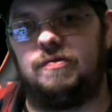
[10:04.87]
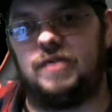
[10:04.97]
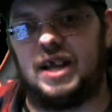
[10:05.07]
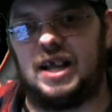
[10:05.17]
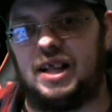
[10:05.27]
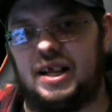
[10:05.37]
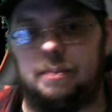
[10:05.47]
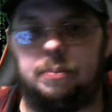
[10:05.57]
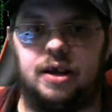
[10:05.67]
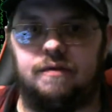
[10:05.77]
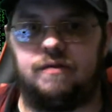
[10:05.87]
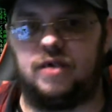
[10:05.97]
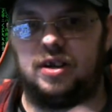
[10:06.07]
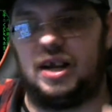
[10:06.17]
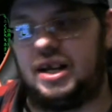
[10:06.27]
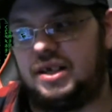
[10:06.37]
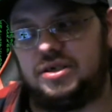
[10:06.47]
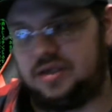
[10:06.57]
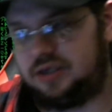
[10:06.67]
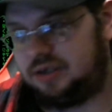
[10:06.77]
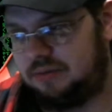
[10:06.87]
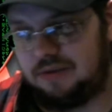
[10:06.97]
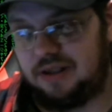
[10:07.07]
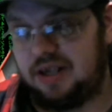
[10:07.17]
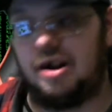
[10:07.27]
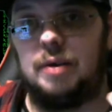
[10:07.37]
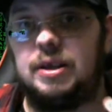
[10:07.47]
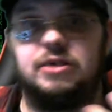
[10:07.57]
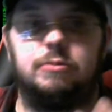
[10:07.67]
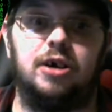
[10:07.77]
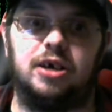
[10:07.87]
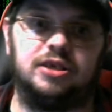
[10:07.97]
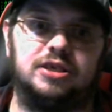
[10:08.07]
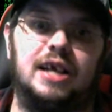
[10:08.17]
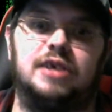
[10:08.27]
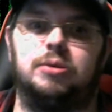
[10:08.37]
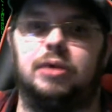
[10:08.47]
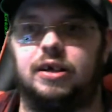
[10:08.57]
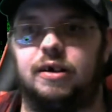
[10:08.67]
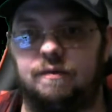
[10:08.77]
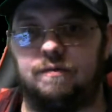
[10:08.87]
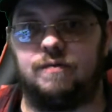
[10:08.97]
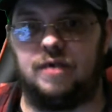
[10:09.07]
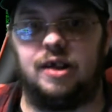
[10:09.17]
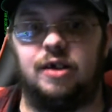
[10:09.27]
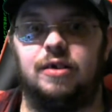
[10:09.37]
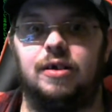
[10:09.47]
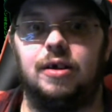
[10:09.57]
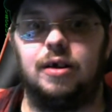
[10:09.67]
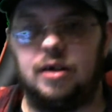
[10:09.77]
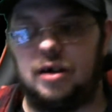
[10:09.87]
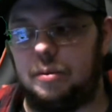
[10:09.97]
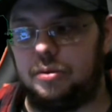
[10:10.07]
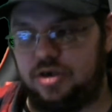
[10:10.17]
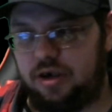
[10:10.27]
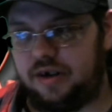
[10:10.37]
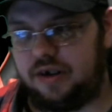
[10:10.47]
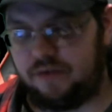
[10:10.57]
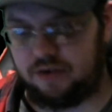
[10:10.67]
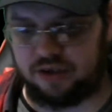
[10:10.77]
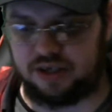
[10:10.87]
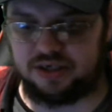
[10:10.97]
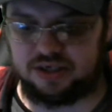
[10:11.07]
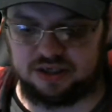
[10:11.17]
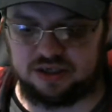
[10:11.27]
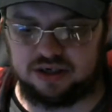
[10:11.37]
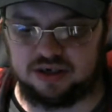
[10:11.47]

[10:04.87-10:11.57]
Again, like the Play-A-Thon, I just, you know, I need to work on the scheduling of a majority of all this.